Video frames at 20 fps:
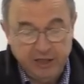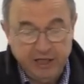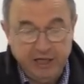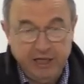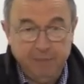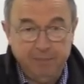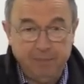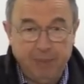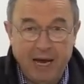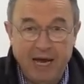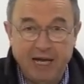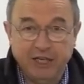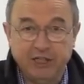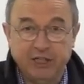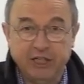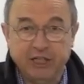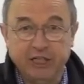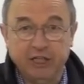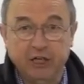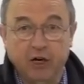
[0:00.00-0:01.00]
the
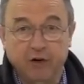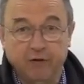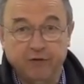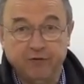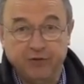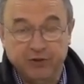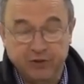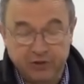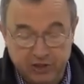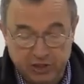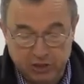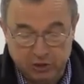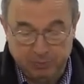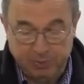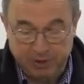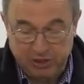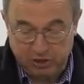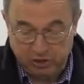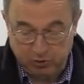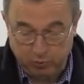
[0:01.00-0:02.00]
banding of this
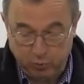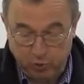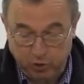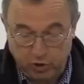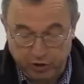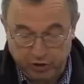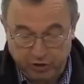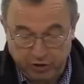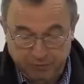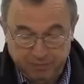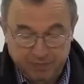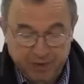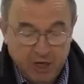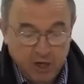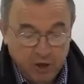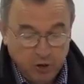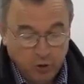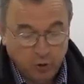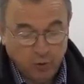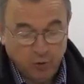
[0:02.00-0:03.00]
piece of wood.
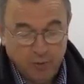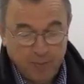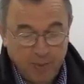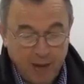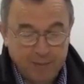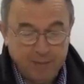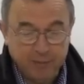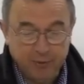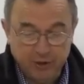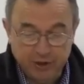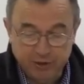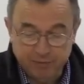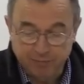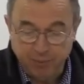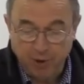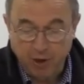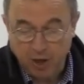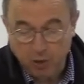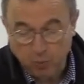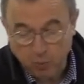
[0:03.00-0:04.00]
You'll remember in
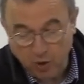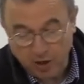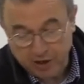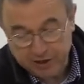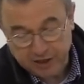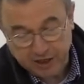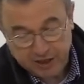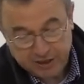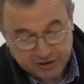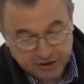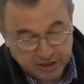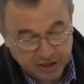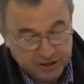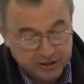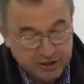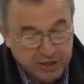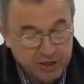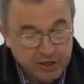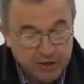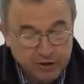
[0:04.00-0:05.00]
part one, I did
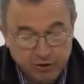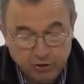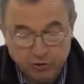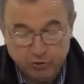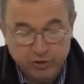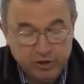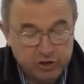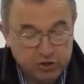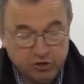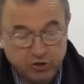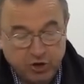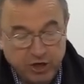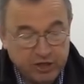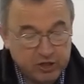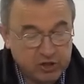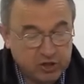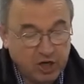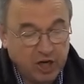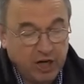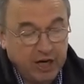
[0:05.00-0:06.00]
three straight
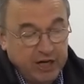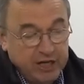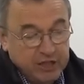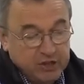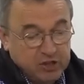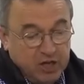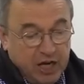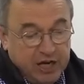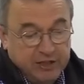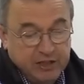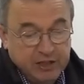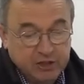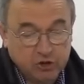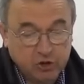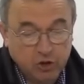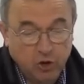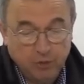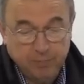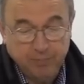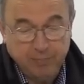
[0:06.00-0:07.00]
sides and this
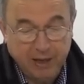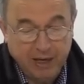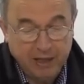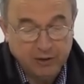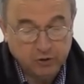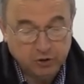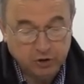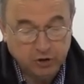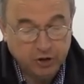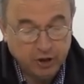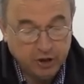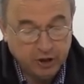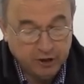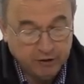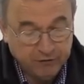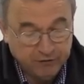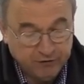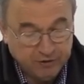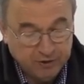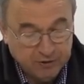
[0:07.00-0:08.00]
compound
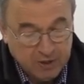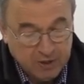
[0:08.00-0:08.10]
curve.